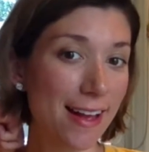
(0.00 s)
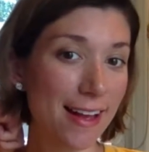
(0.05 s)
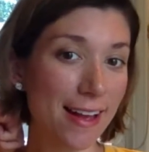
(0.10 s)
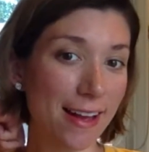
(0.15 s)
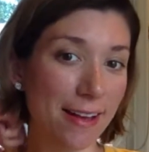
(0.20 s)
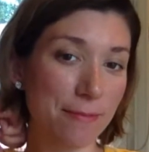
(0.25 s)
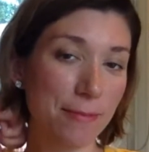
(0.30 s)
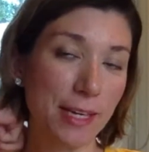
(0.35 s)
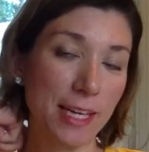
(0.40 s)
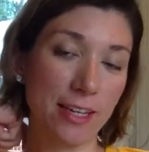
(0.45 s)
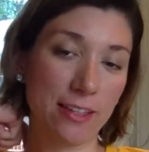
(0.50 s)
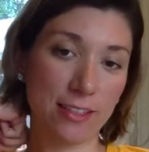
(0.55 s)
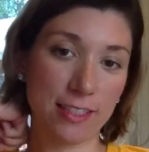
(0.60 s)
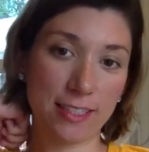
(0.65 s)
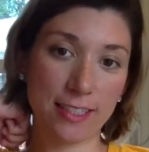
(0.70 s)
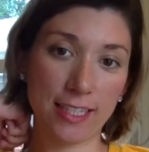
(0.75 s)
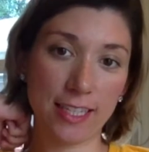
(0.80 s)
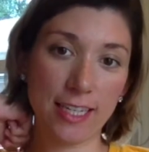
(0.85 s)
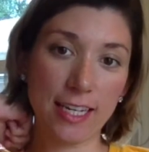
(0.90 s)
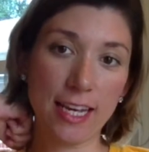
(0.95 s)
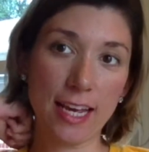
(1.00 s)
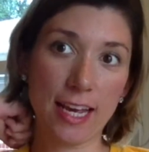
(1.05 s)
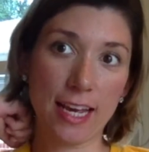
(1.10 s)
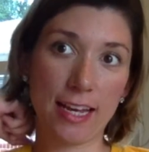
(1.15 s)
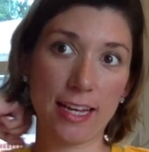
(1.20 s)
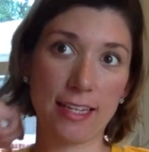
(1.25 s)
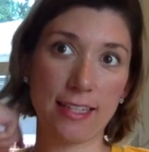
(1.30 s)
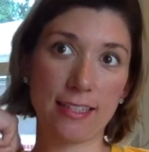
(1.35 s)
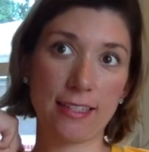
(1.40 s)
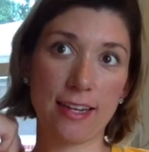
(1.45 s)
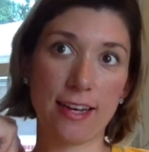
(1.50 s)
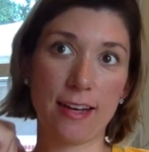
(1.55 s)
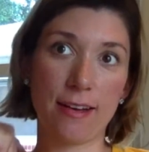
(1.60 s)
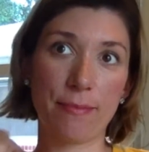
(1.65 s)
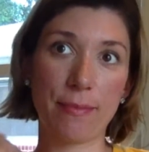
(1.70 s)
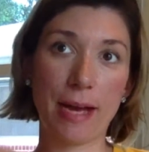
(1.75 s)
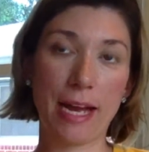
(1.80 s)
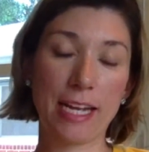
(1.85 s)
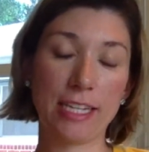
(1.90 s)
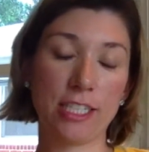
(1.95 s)
I'm Kelsey, and
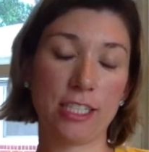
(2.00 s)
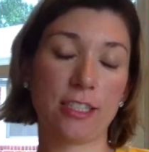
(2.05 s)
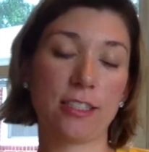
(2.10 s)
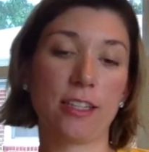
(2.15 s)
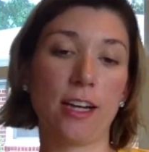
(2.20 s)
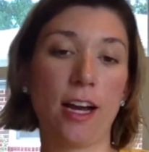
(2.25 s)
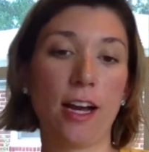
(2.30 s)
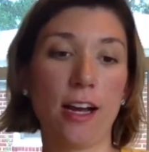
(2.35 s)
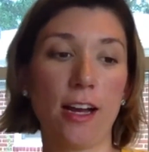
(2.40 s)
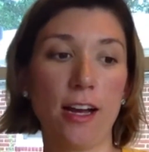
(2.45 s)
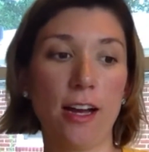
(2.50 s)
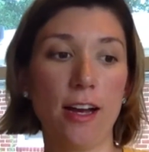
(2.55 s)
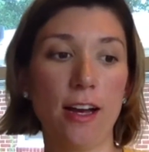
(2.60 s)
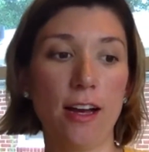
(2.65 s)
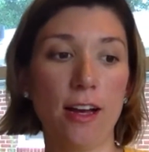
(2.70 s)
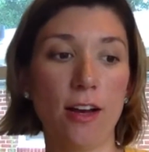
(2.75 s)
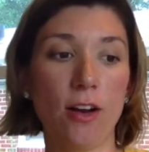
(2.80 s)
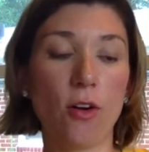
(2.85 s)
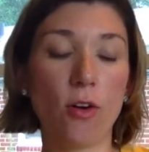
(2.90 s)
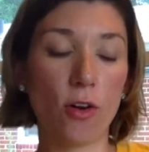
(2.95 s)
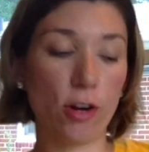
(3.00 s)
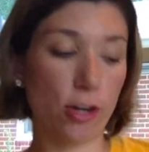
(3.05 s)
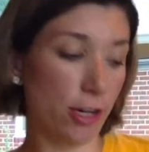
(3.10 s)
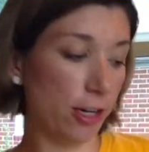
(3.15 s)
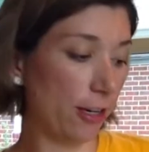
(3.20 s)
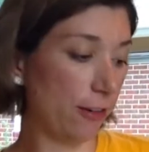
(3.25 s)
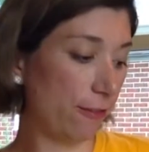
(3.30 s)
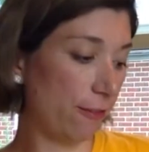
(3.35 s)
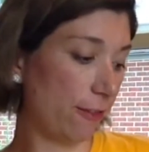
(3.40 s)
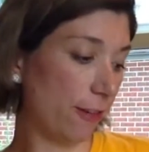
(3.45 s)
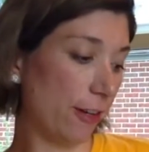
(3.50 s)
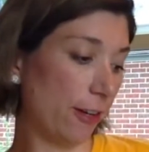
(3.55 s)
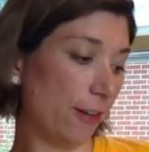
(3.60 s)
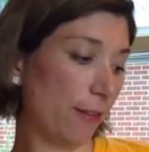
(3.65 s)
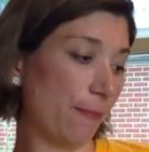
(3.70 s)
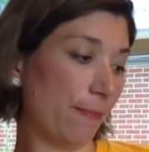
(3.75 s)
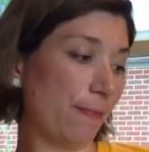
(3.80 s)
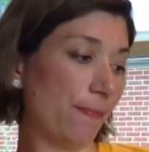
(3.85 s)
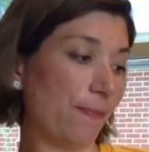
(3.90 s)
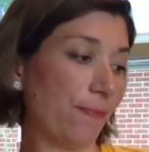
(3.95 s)
I just got an order from
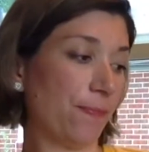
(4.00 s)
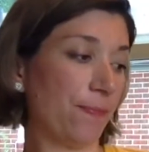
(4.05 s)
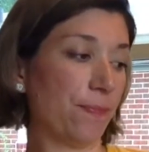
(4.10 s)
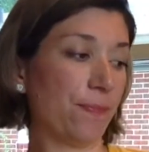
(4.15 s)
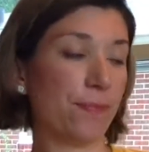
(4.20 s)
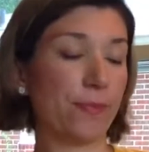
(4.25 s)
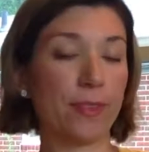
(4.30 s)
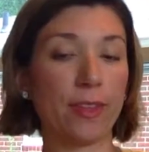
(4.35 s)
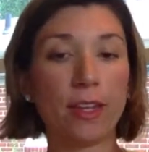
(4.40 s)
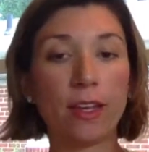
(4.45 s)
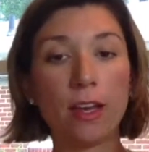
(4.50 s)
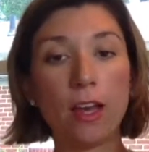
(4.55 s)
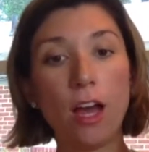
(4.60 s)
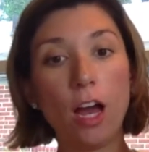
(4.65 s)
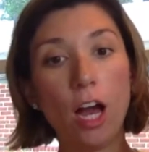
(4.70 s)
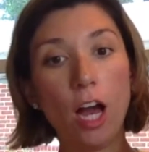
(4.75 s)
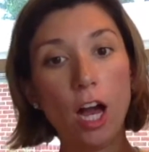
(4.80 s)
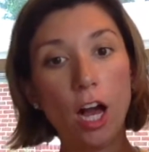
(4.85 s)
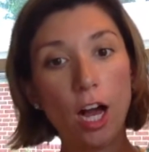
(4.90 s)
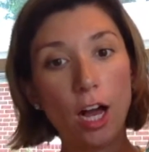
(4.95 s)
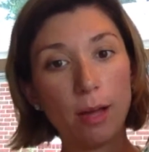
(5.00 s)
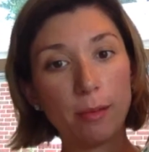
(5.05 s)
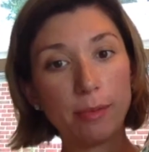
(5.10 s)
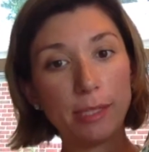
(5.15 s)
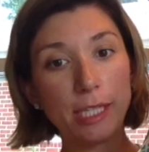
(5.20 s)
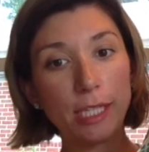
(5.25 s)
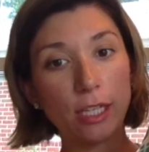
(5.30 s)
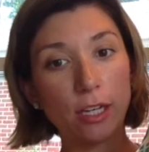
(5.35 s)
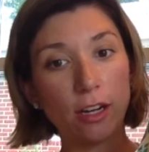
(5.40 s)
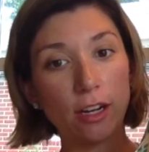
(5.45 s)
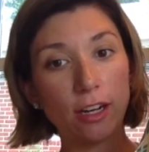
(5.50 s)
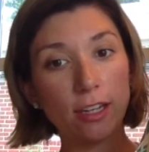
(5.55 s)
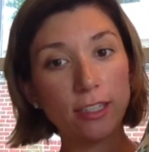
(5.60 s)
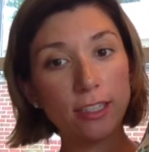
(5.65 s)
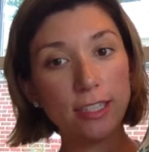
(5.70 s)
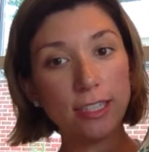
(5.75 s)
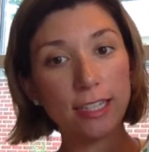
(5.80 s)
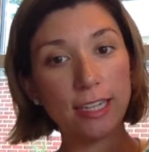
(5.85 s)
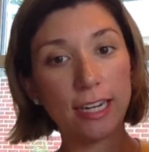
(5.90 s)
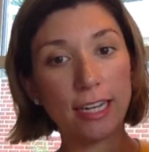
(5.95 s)
Hobbii Yarn,
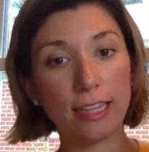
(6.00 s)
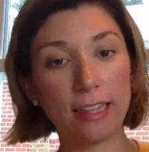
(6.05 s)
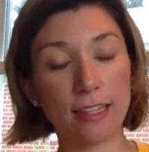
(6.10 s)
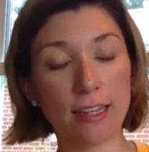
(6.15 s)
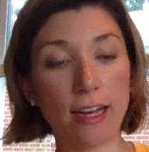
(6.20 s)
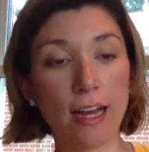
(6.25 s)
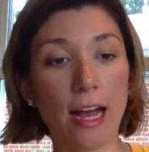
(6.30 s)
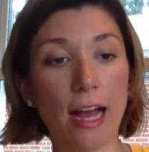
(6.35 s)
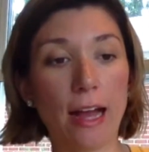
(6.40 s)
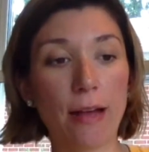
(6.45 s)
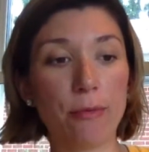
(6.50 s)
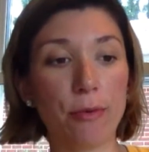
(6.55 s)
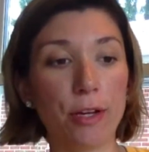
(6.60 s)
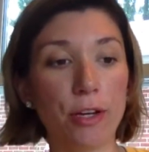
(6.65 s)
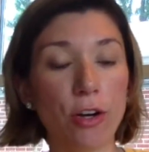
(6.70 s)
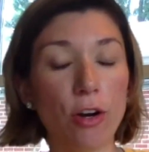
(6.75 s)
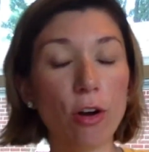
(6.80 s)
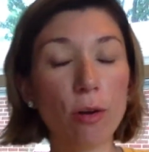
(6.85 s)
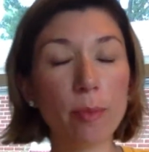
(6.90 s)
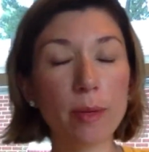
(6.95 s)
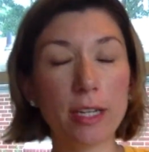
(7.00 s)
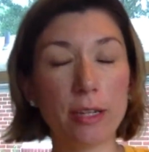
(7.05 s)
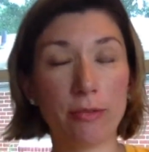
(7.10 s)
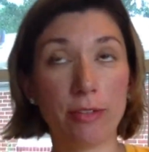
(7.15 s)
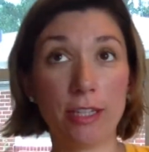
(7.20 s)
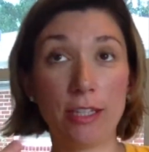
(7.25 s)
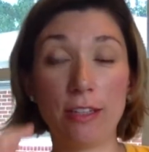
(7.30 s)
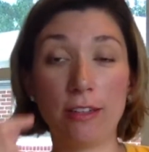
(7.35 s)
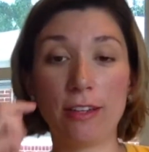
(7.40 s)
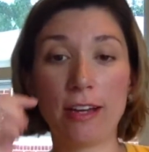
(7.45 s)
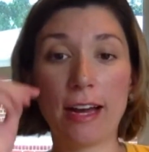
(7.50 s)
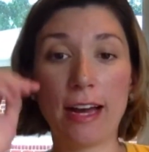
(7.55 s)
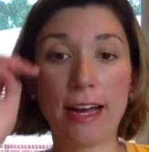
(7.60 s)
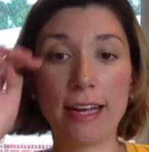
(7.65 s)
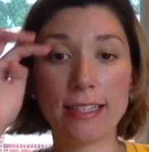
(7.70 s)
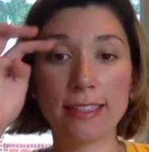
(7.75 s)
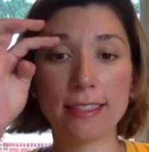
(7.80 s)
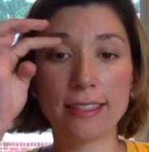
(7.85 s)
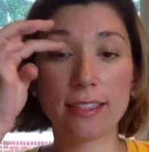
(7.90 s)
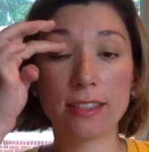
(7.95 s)
and I thought I would open it with you
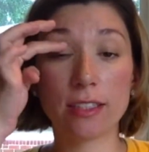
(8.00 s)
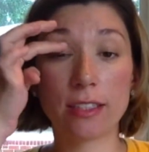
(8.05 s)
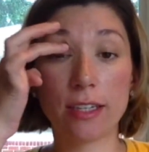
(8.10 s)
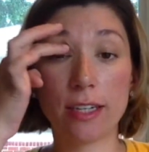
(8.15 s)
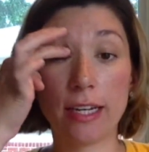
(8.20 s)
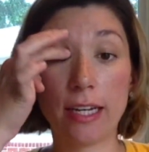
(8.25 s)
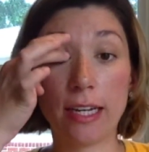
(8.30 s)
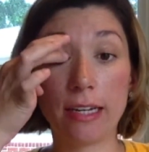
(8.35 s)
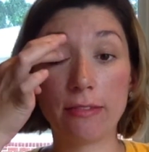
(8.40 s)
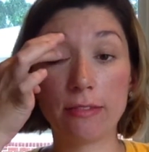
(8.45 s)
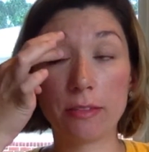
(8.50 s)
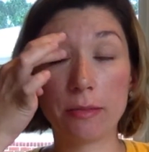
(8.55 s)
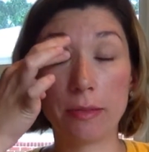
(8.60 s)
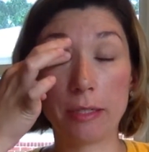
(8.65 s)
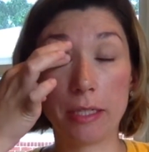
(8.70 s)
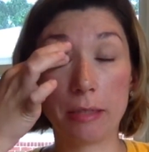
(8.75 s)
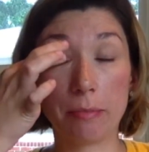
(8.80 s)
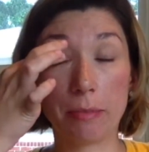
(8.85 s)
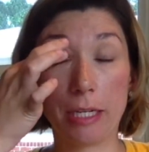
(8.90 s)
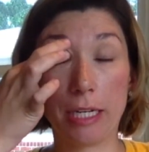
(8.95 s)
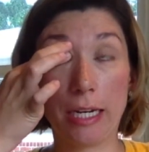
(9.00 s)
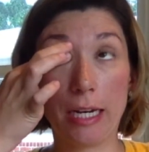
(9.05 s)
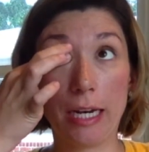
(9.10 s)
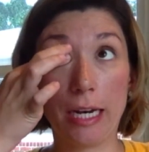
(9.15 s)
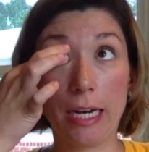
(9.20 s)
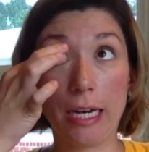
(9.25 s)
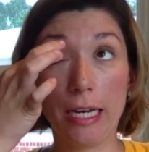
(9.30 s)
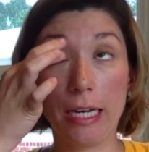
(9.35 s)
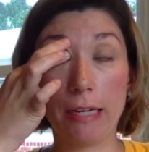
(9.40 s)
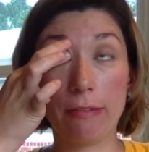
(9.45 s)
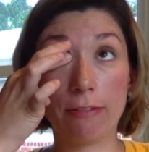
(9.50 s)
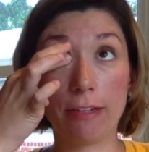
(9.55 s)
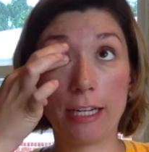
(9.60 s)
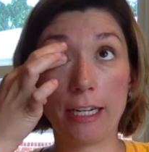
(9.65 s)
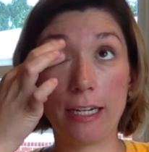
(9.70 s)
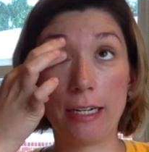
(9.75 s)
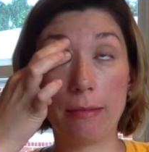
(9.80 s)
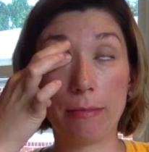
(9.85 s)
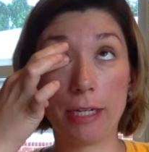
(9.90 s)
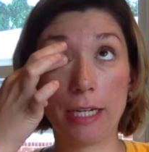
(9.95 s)
guys. Sorry, I have something in my eye. I've had
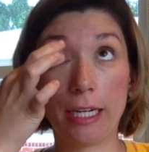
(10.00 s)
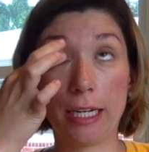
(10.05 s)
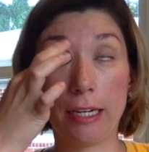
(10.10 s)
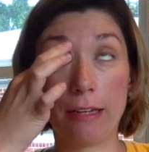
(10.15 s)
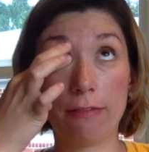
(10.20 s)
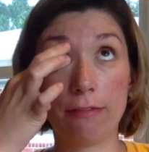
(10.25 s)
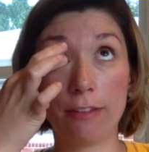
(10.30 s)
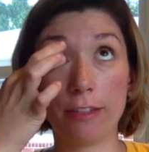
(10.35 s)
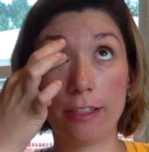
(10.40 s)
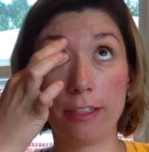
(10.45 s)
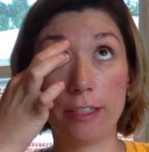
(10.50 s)
it in my eye for